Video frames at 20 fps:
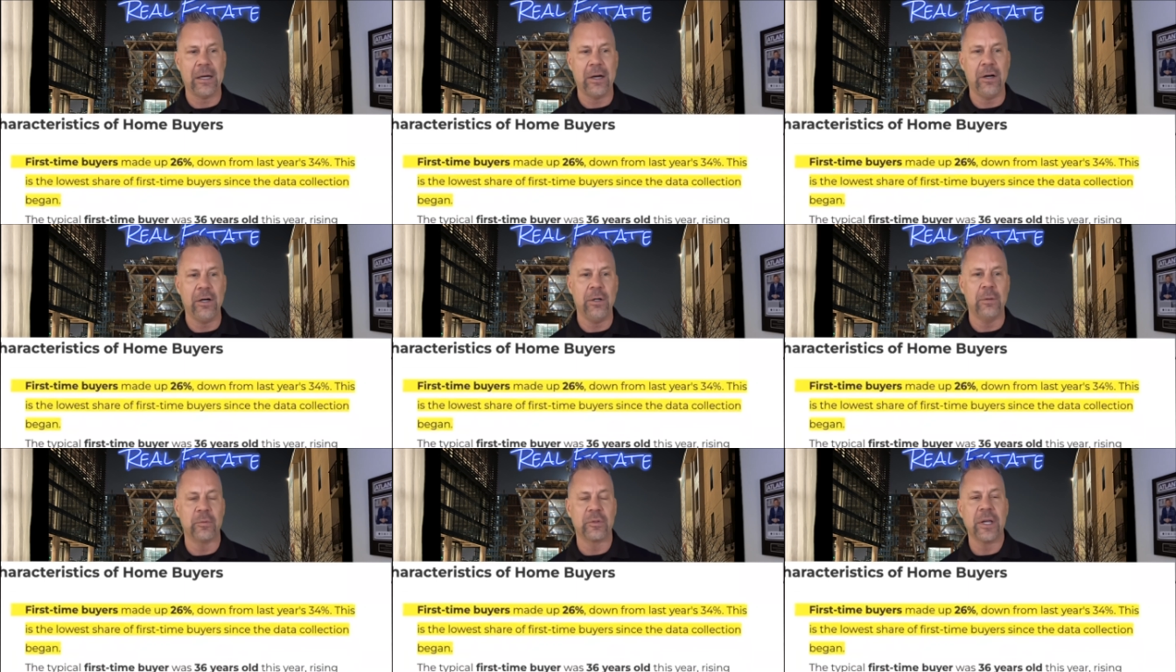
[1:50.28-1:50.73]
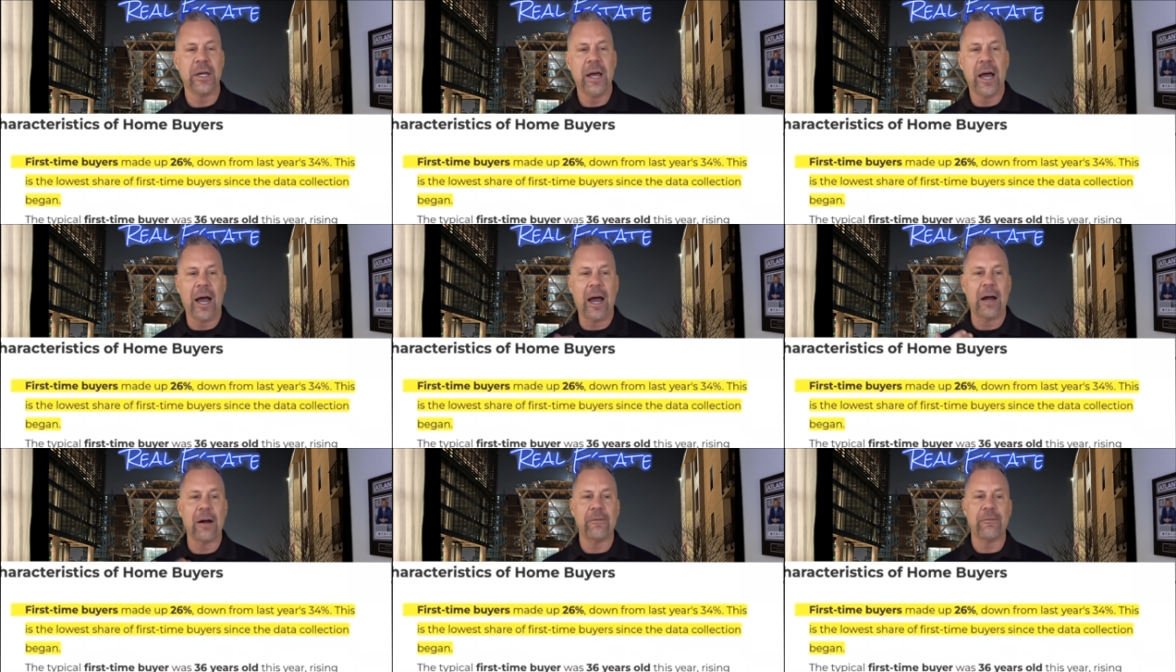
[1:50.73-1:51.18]
homes.
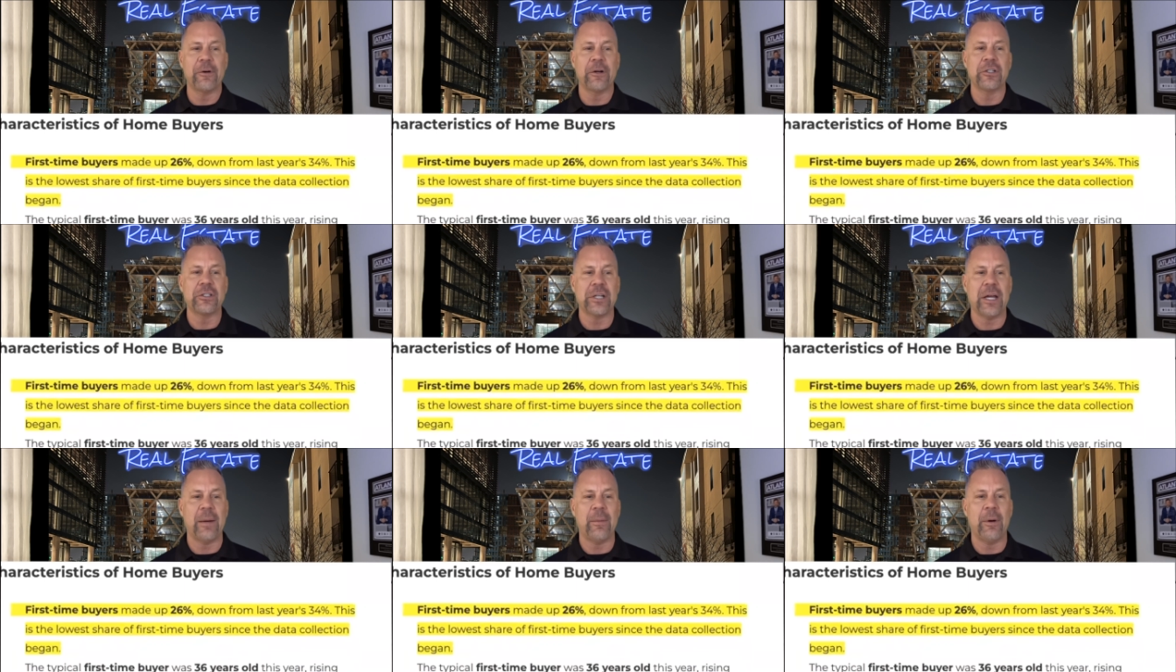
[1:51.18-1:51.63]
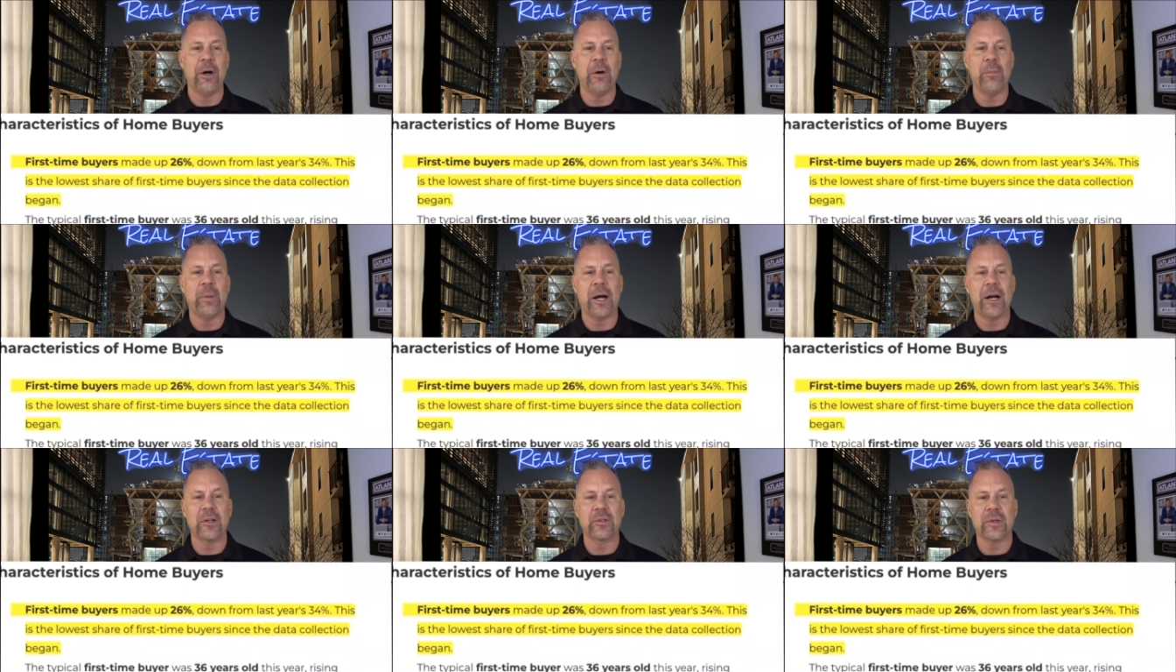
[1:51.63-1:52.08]
Our first time home
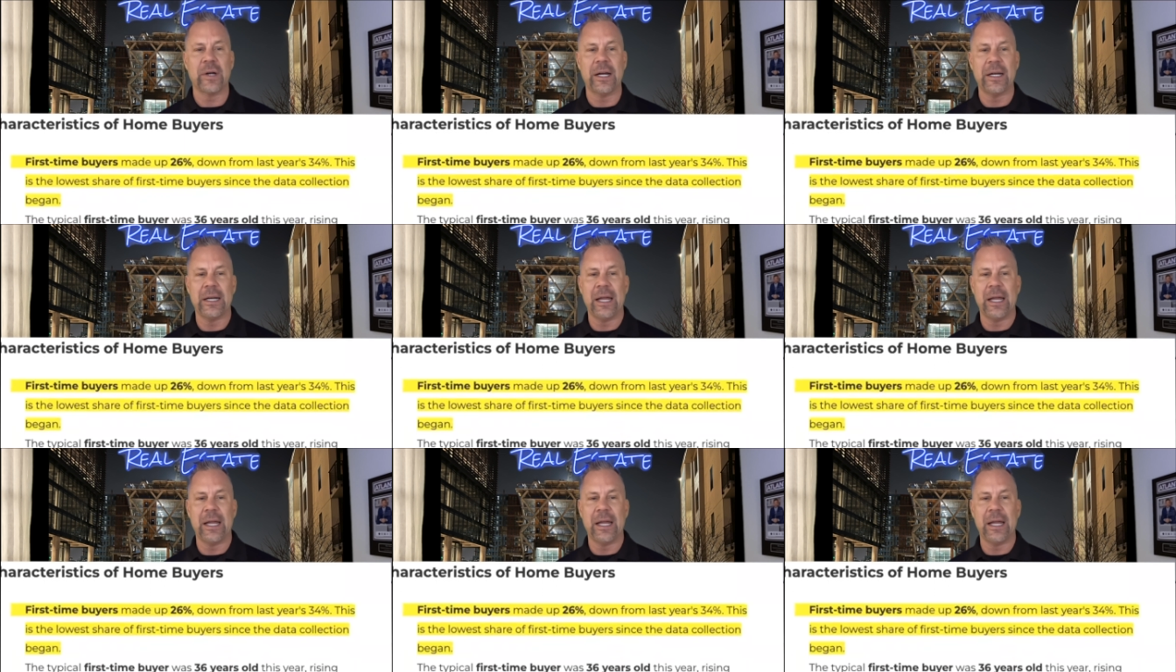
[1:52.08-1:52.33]
buyers right